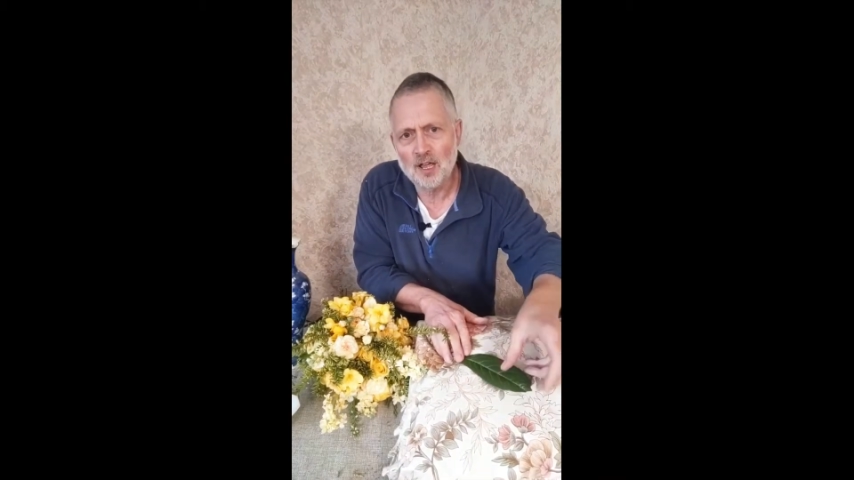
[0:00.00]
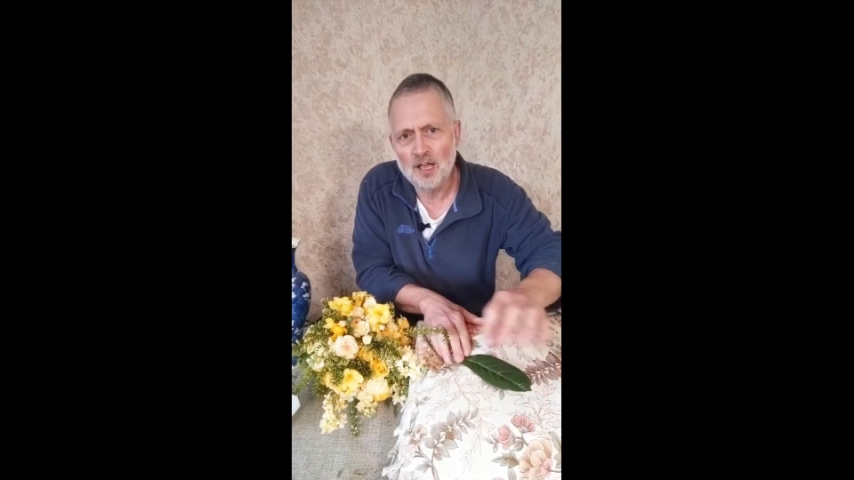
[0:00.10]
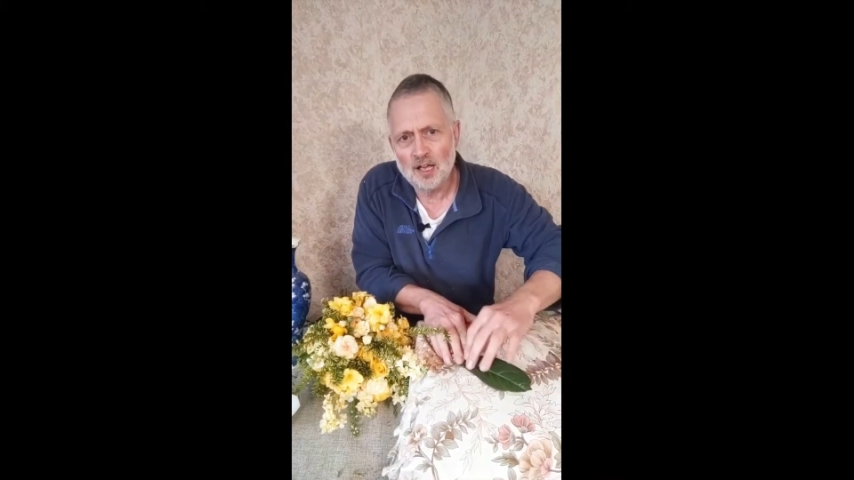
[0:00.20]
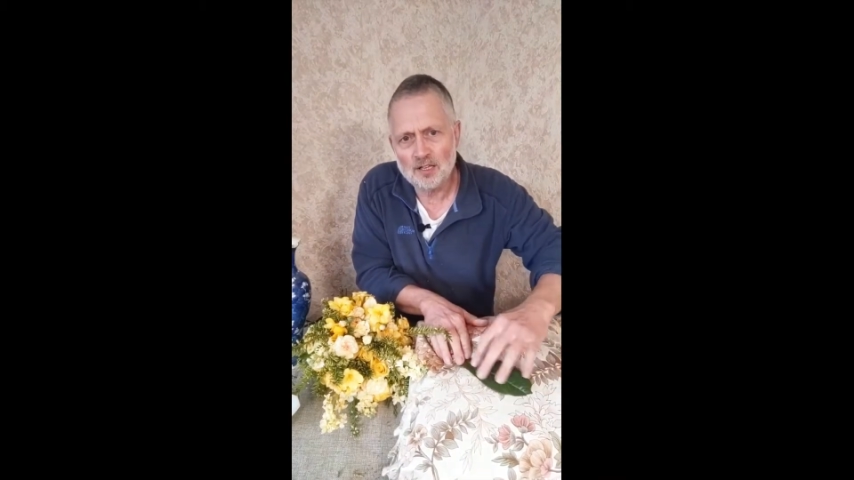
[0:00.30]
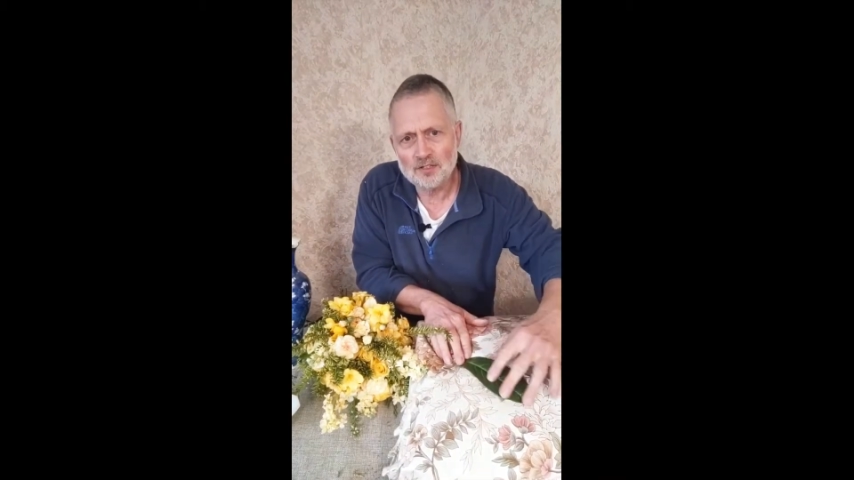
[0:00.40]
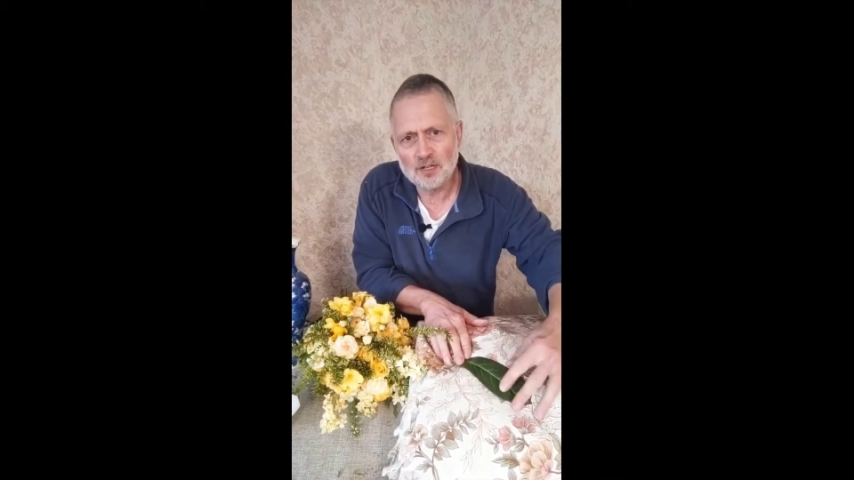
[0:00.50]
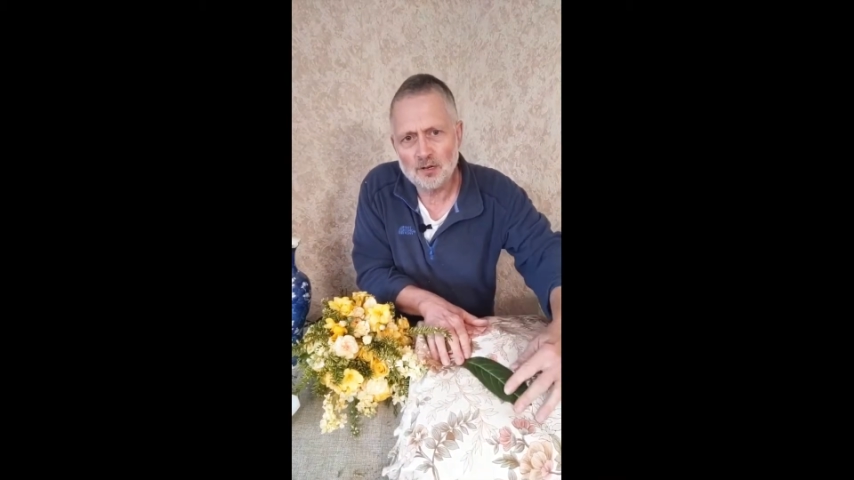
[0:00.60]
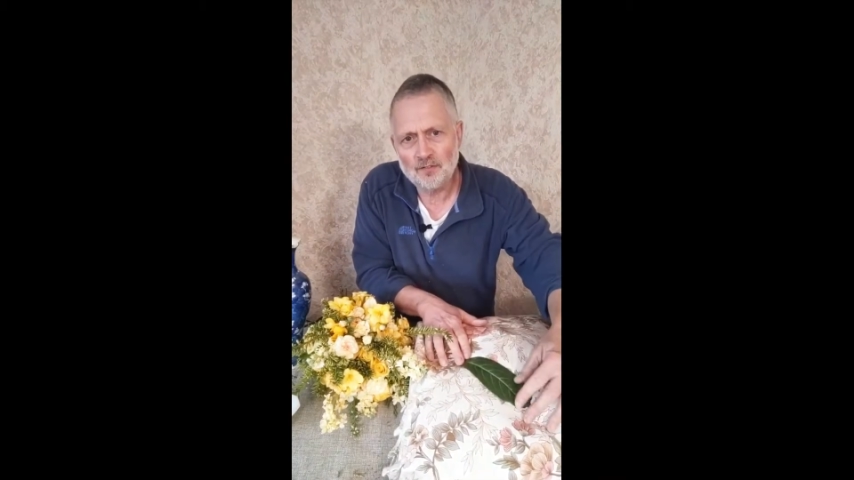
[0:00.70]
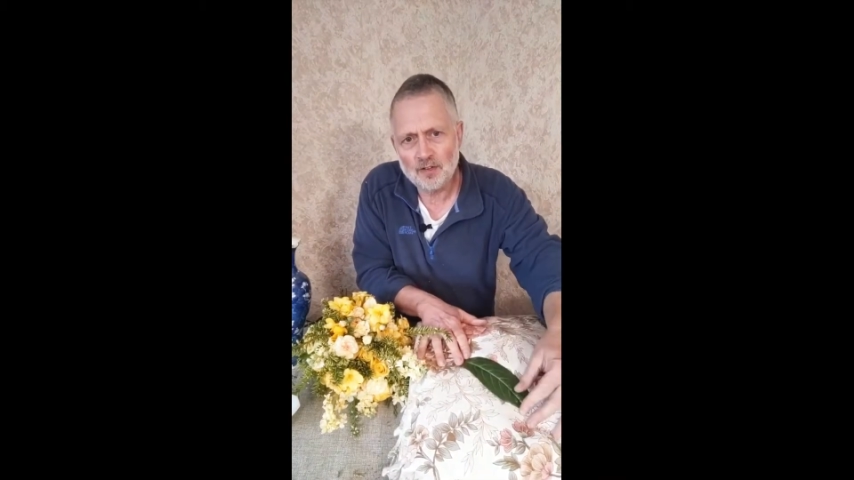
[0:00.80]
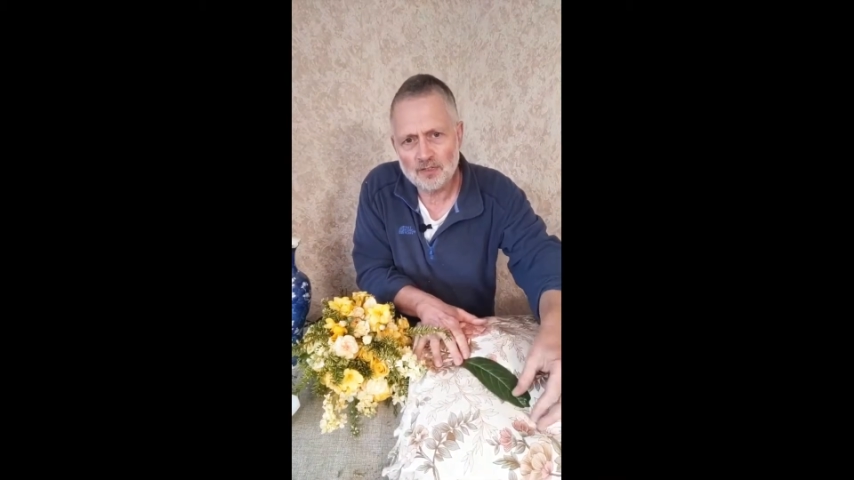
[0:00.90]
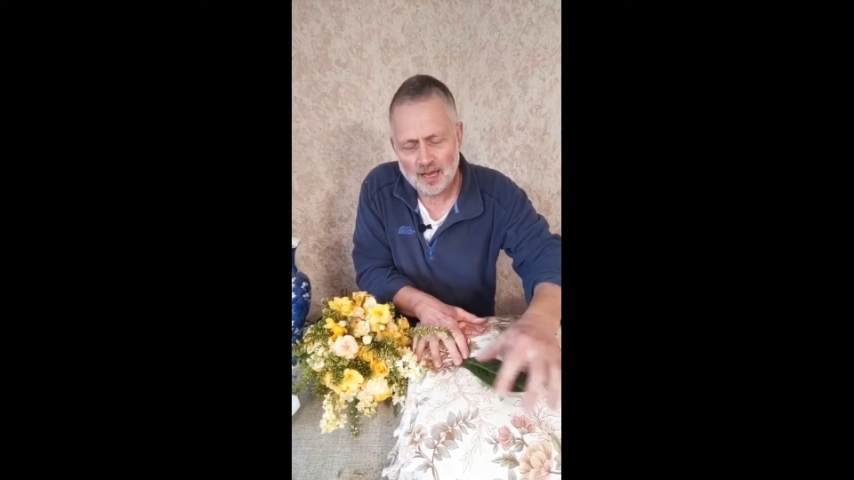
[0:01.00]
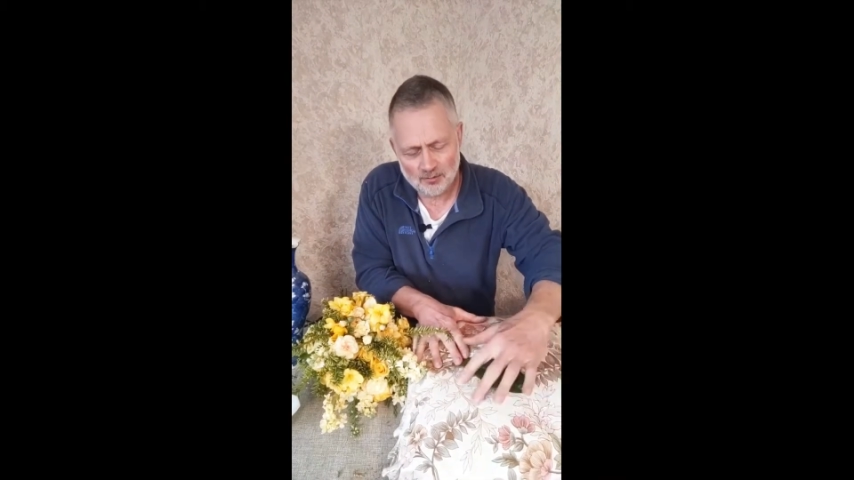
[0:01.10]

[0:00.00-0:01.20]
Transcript: And so if that was a